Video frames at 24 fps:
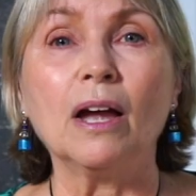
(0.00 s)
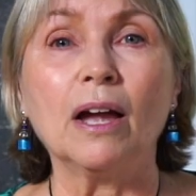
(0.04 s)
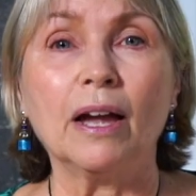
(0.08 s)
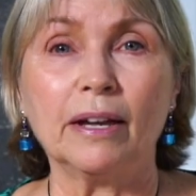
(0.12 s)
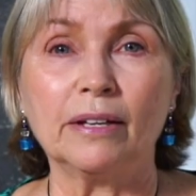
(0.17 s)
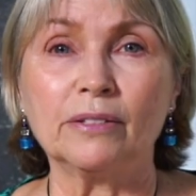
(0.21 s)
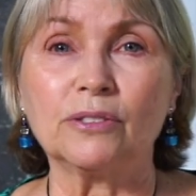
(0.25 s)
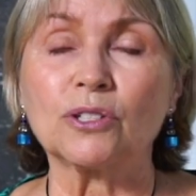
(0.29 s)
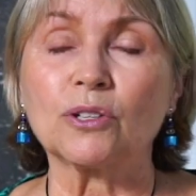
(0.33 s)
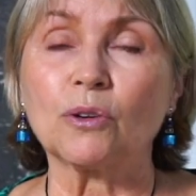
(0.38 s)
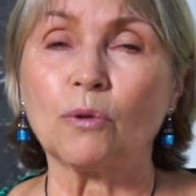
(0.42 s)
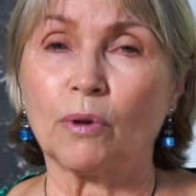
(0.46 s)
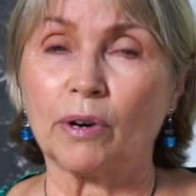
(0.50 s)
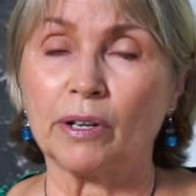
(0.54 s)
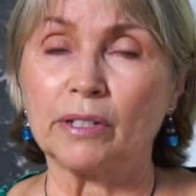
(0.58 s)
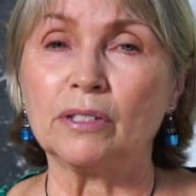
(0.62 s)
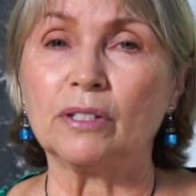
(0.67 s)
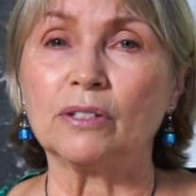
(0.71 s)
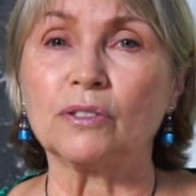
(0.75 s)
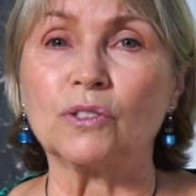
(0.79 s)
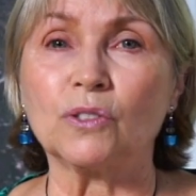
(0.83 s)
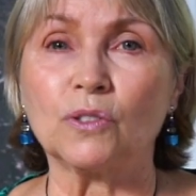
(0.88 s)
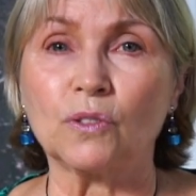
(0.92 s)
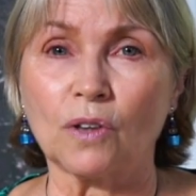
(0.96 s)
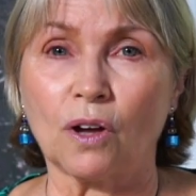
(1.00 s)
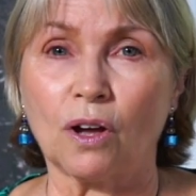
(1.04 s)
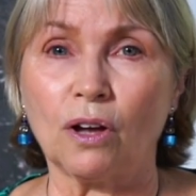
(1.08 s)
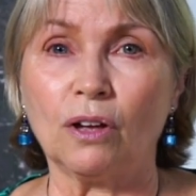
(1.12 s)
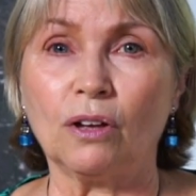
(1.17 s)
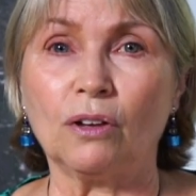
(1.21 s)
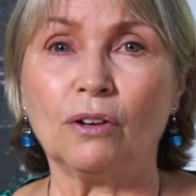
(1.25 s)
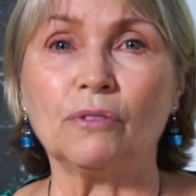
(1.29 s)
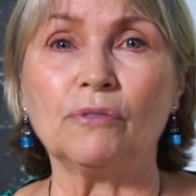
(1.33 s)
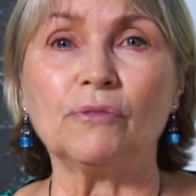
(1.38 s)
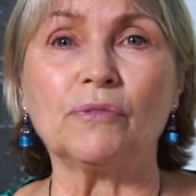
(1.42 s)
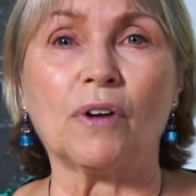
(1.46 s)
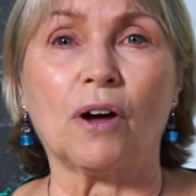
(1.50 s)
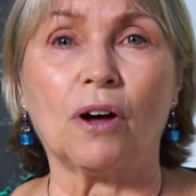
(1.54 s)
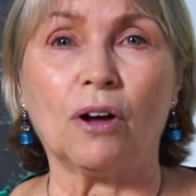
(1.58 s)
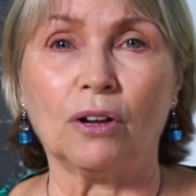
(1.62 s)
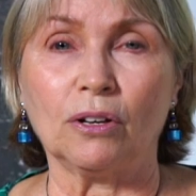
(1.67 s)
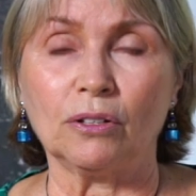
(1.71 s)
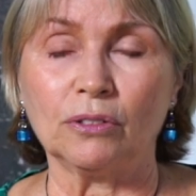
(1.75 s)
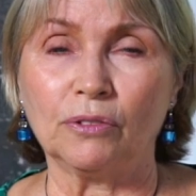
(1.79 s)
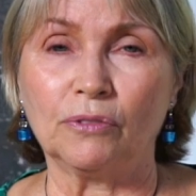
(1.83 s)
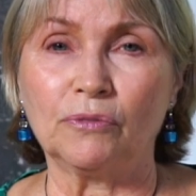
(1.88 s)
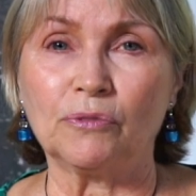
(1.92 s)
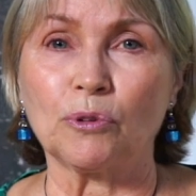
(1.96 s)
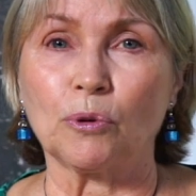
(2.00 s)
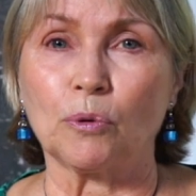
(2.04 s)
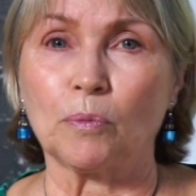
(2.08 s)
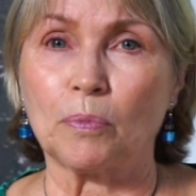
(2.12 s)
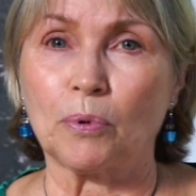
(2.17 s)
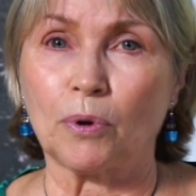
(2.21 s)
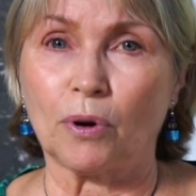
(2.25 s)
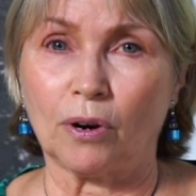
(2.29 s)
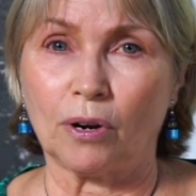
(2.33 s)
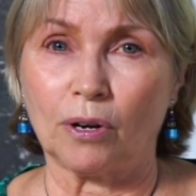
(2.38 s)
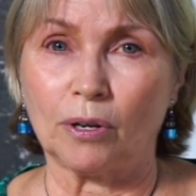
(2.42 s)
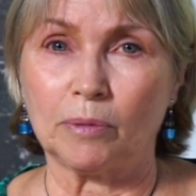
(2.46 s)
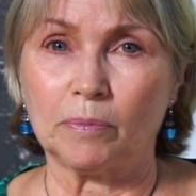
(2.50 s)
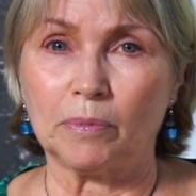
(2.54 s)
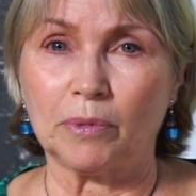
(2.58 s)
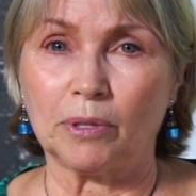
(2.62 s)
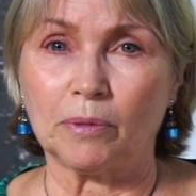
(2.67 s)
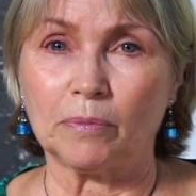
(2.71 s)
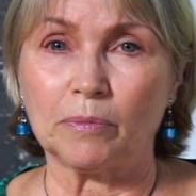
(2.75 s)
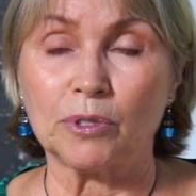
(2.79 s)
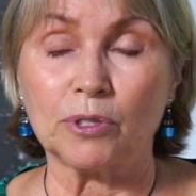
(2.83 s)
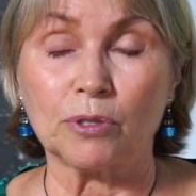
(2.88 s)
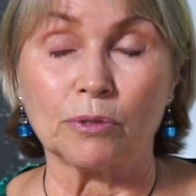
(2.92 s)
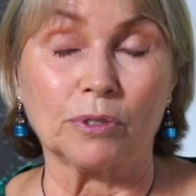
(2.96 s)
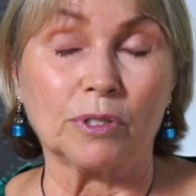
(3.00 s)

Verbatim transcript: it's going to solve all of your problems.